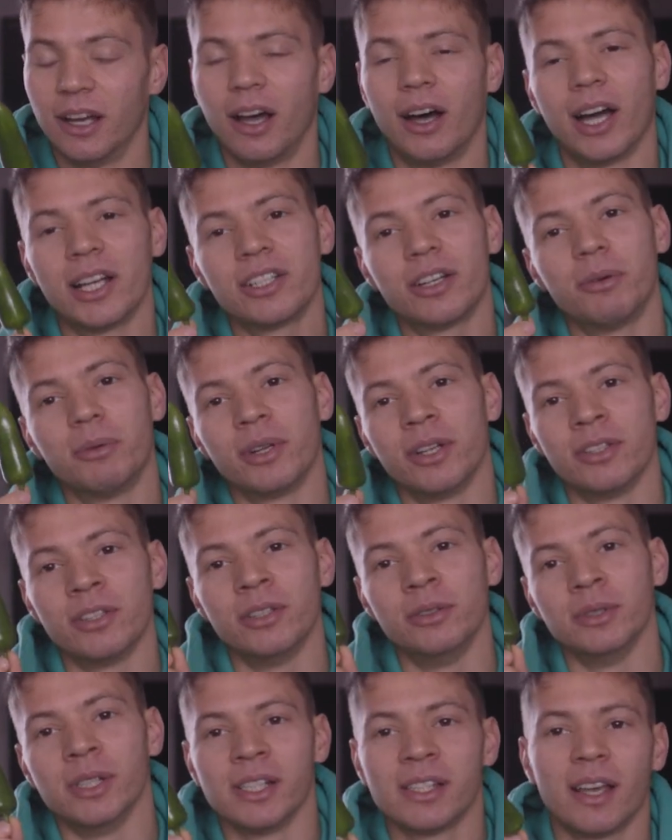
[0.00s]
Oh, I don't wanna
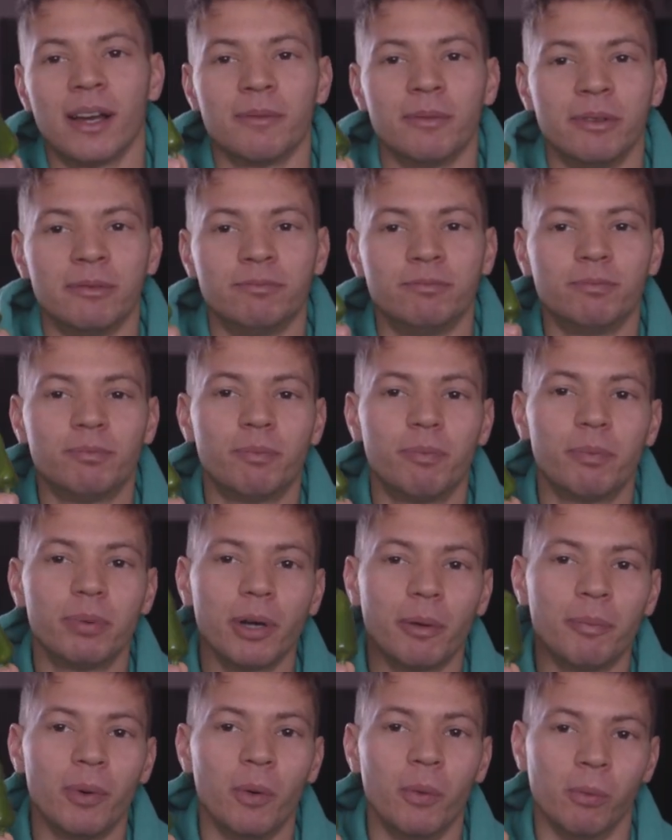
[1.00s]
do this. I'm a
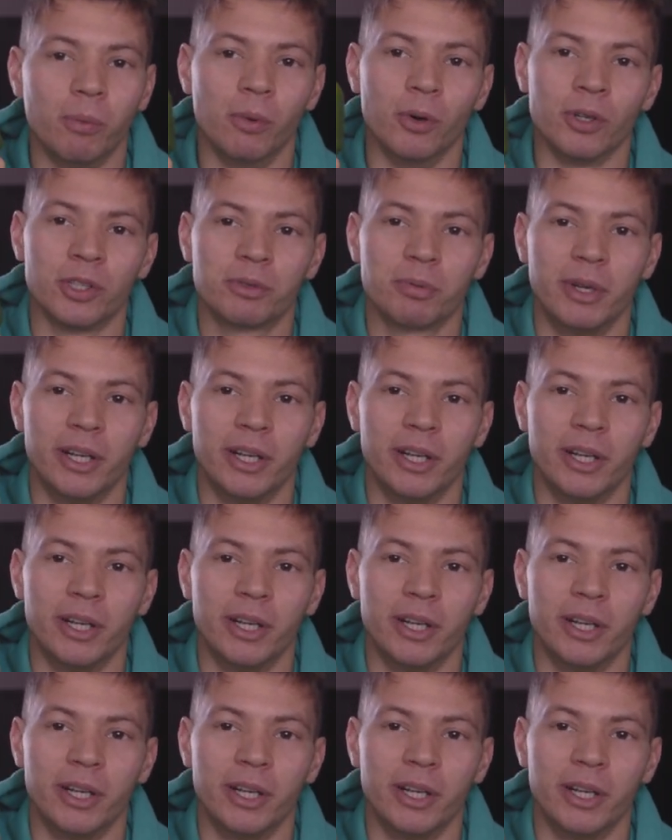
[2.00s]
proper wuss